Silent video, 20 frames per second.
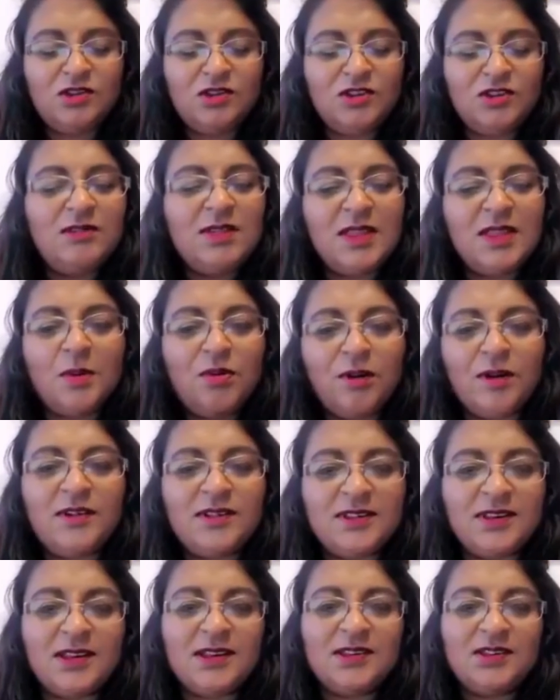during that
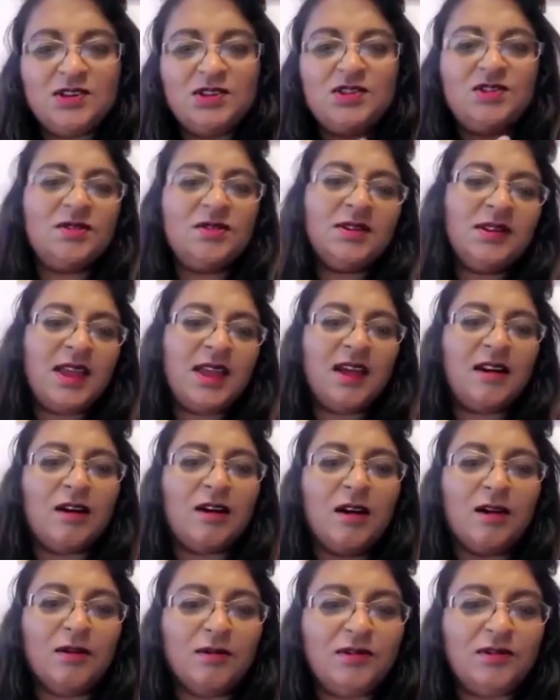process, you should get a
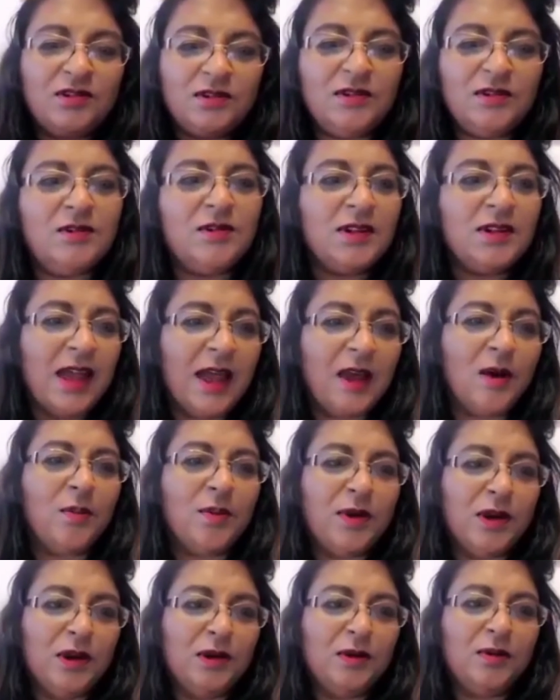coach who could
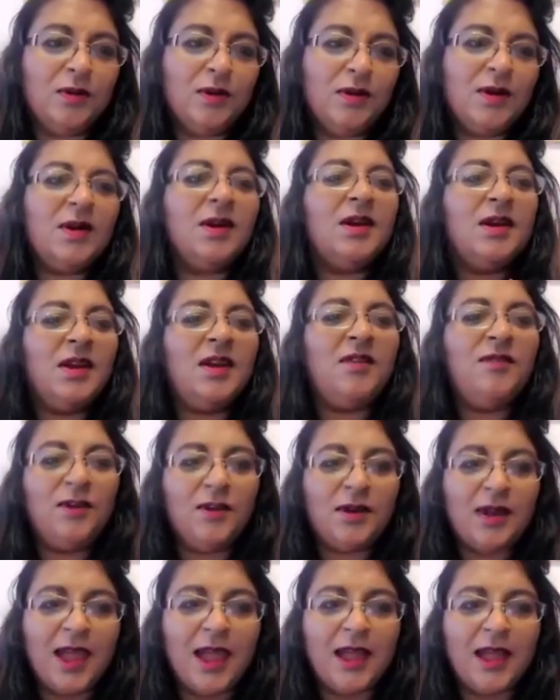help you if
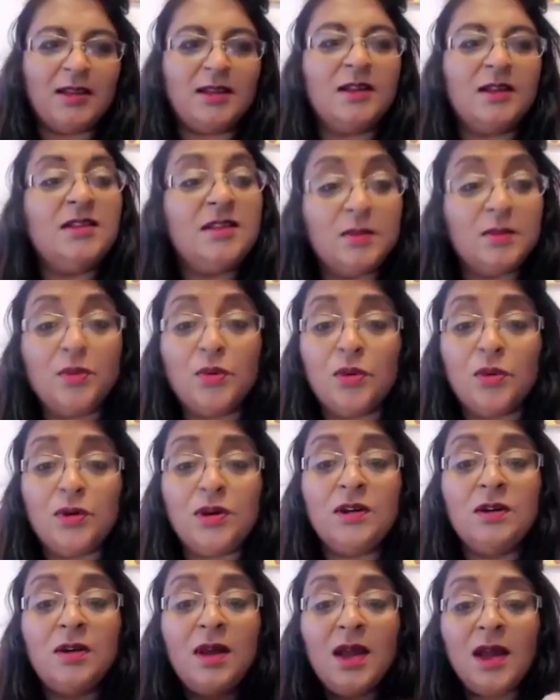you can and support
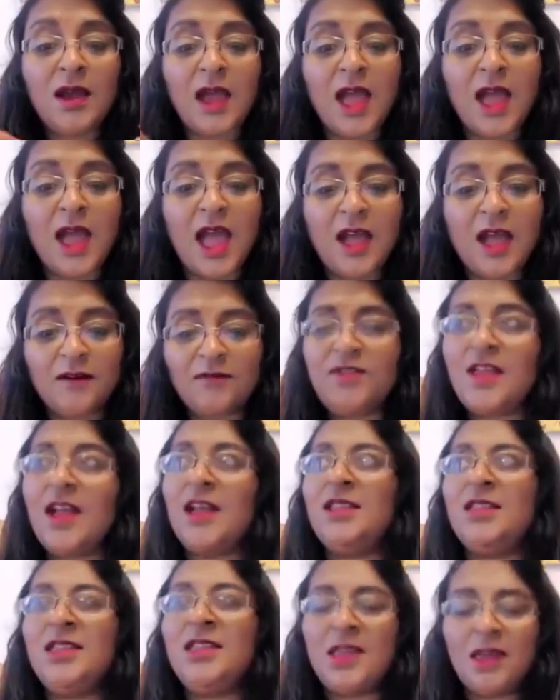you. Have
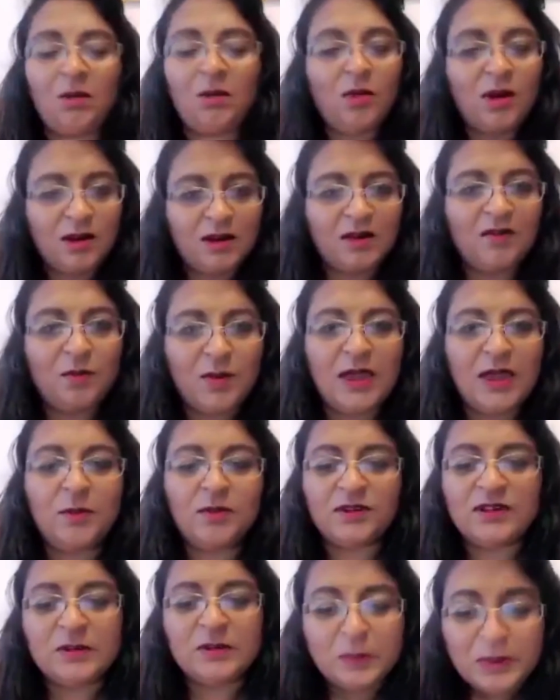that network of
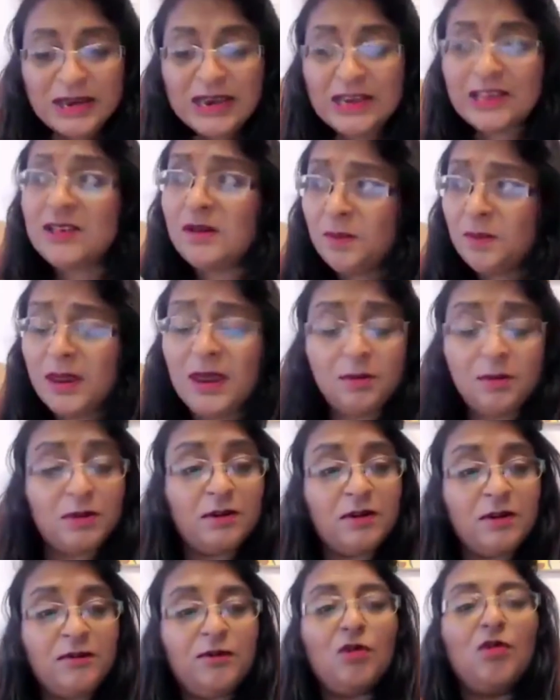people, speak to people
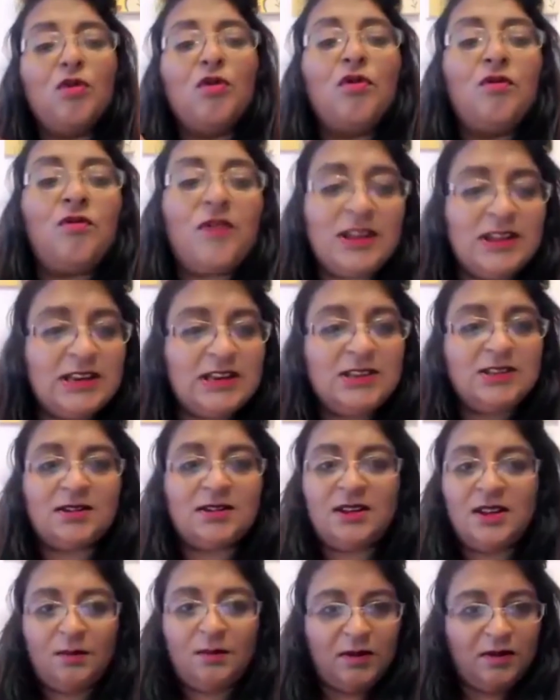who have already
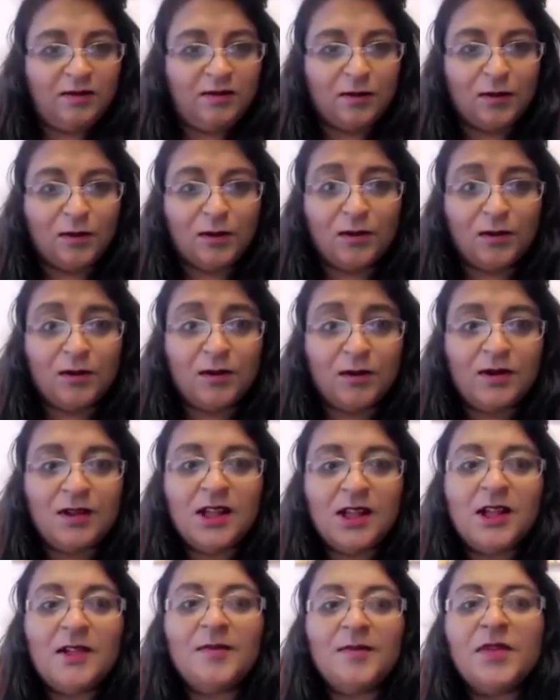done it before,
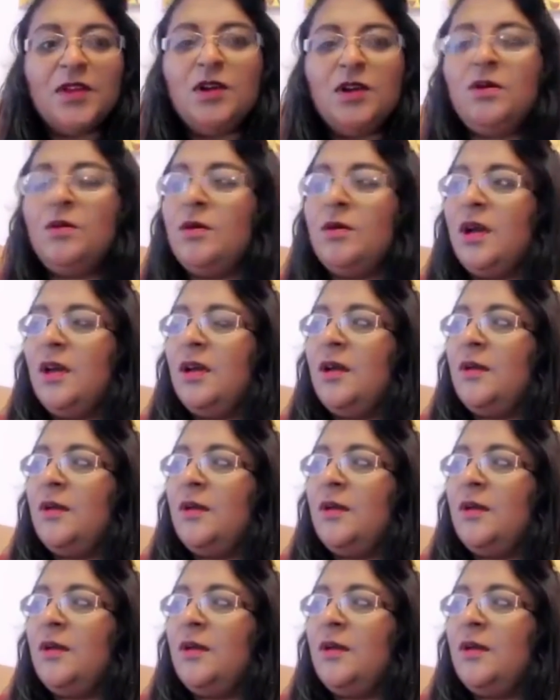who